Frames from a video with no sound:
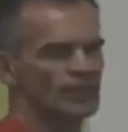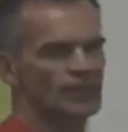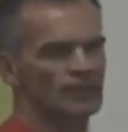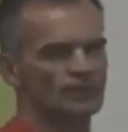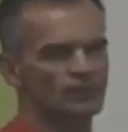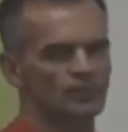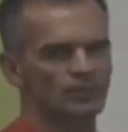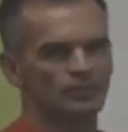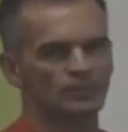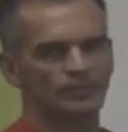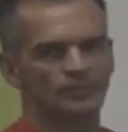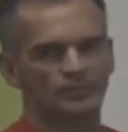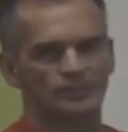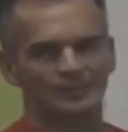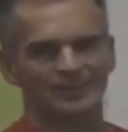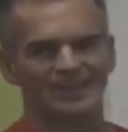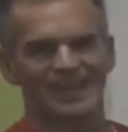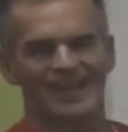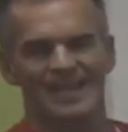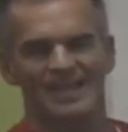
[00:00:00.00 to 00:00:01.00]
the hip
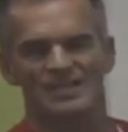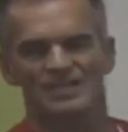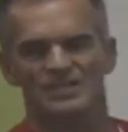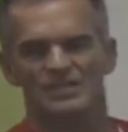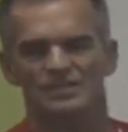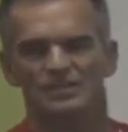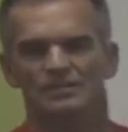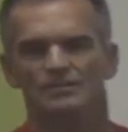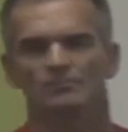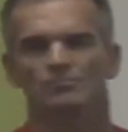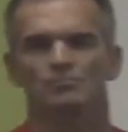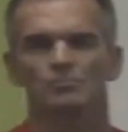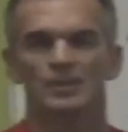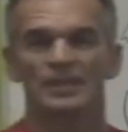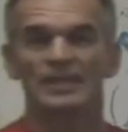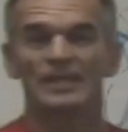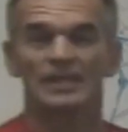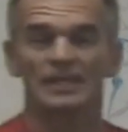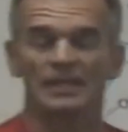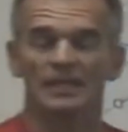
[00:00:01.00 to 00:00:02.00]
as
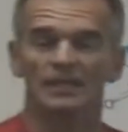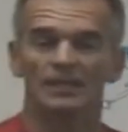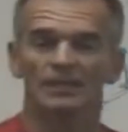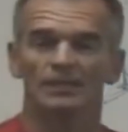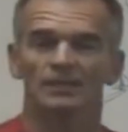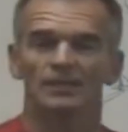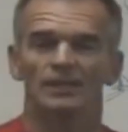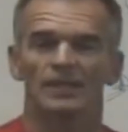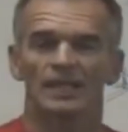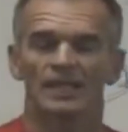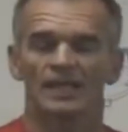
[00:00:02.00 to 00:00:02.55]
being